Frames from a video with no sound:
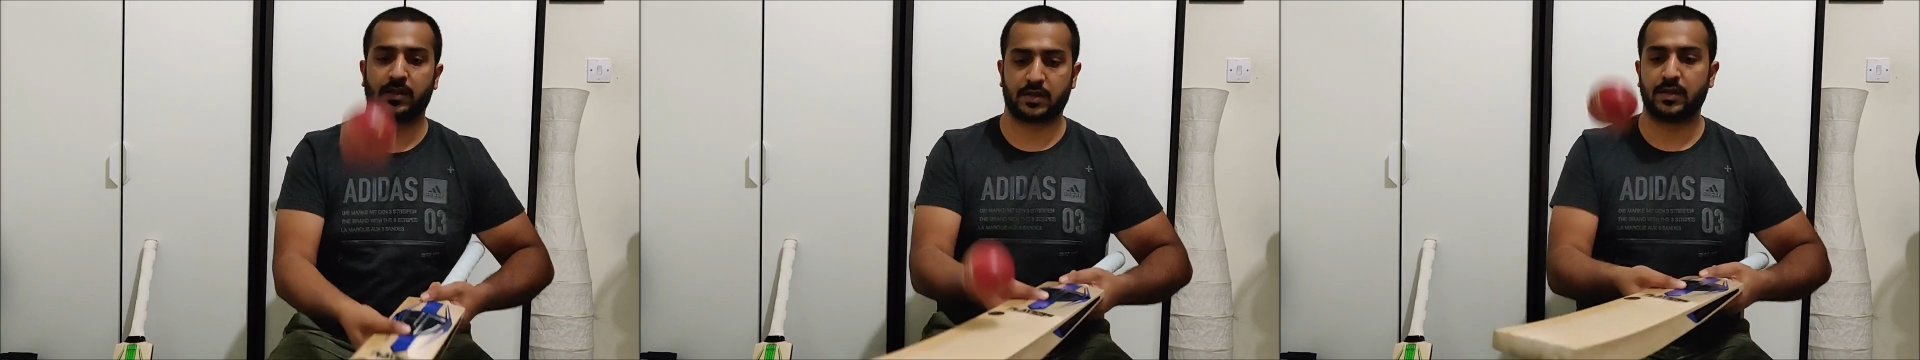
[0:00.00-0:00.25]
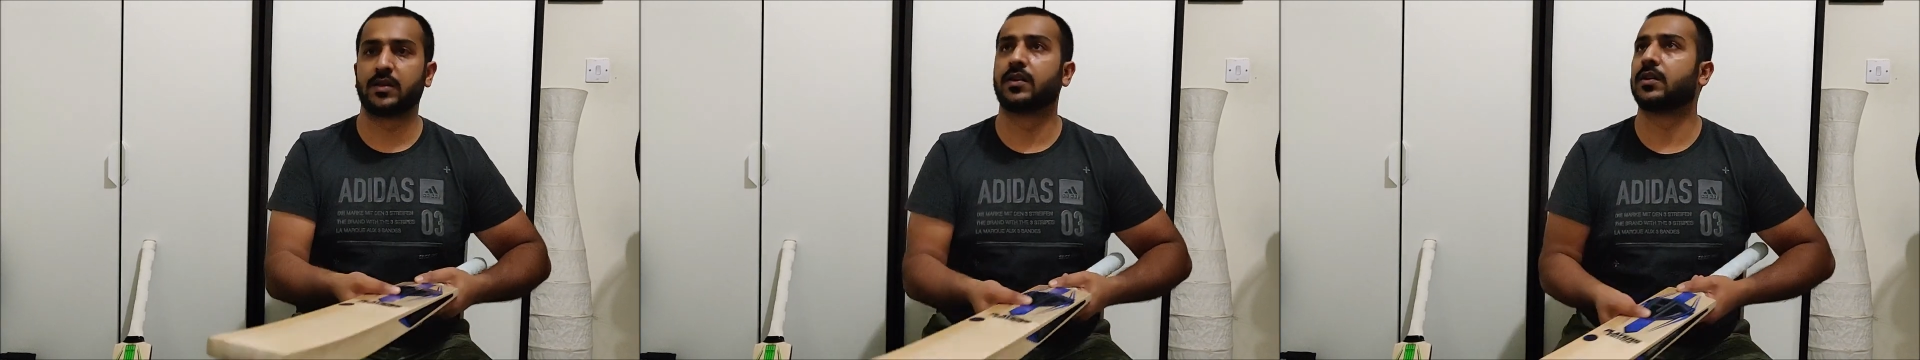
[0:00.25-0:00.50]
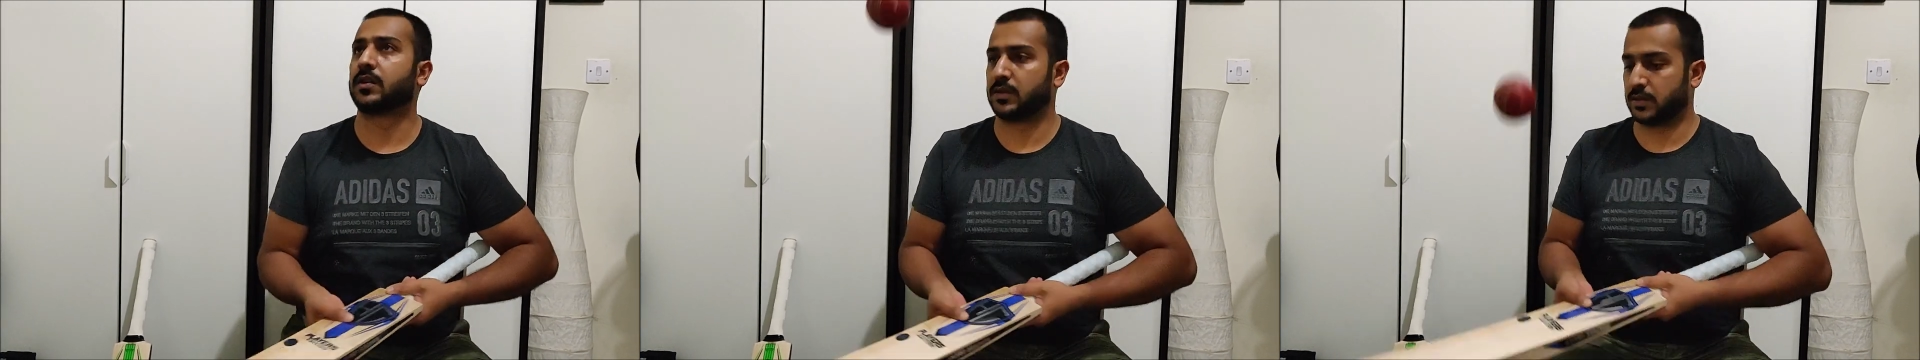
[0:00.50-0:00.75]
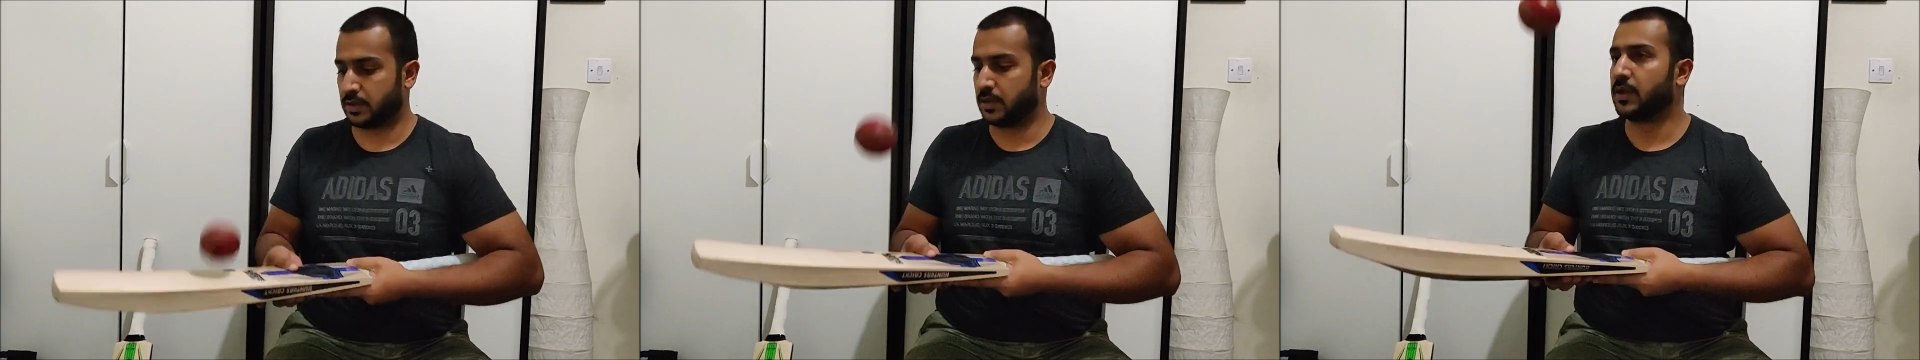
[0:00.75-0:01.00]

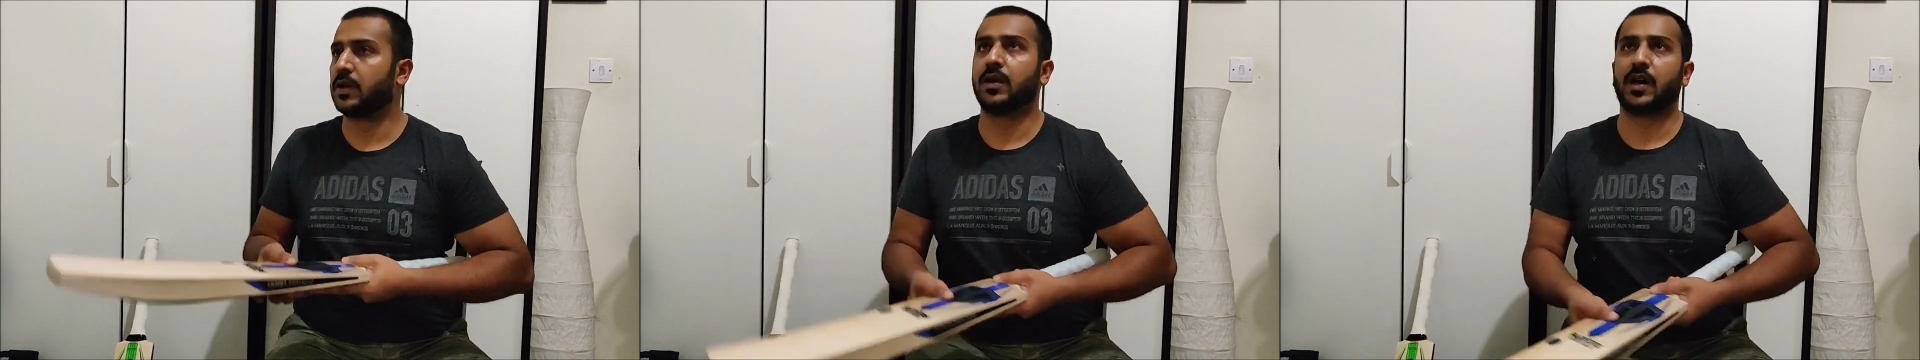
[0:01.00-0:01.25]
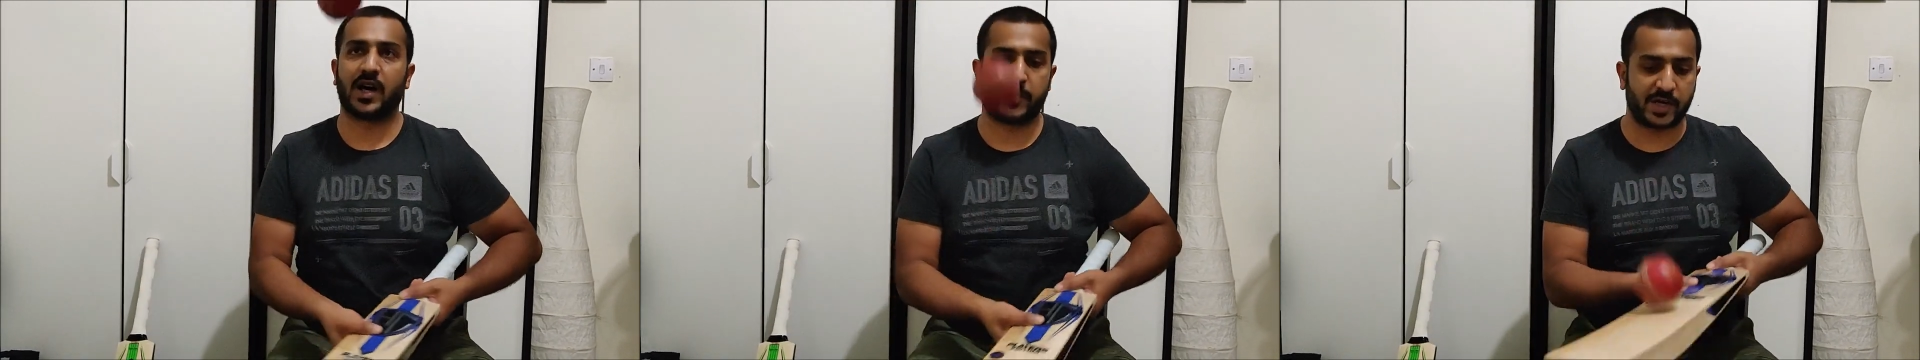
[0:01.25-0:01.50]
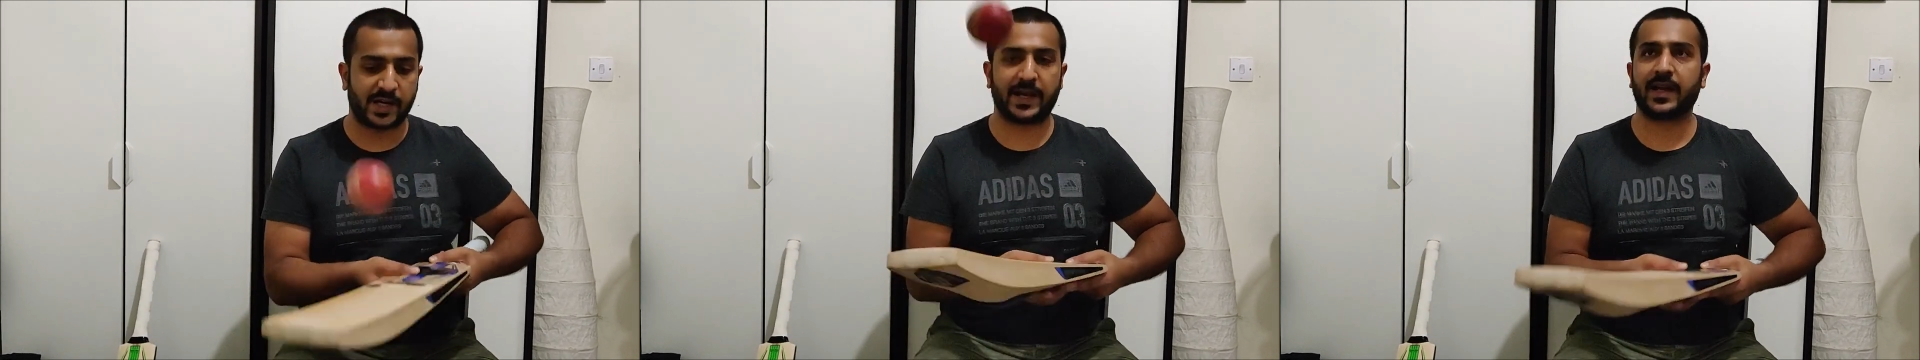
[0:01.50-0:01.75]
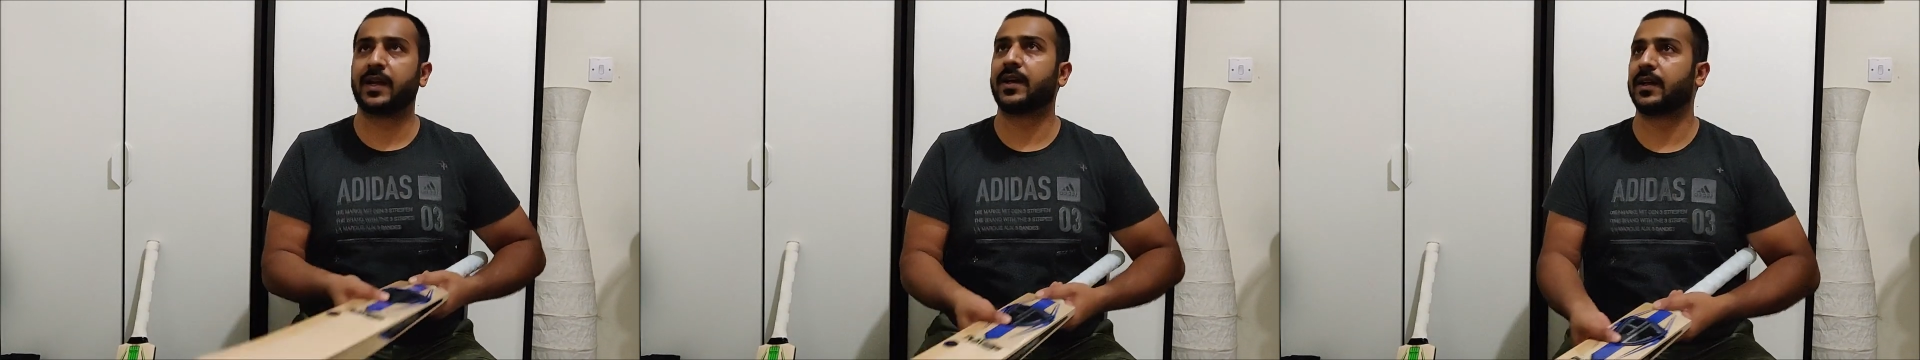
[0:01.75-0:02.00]
Up
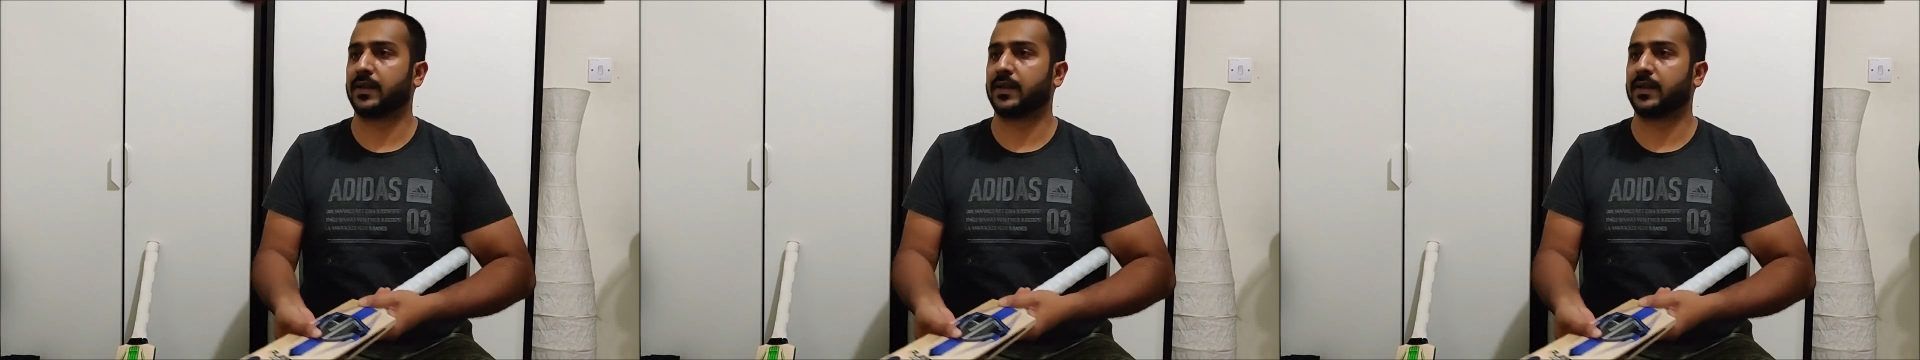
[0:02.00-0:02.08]
high,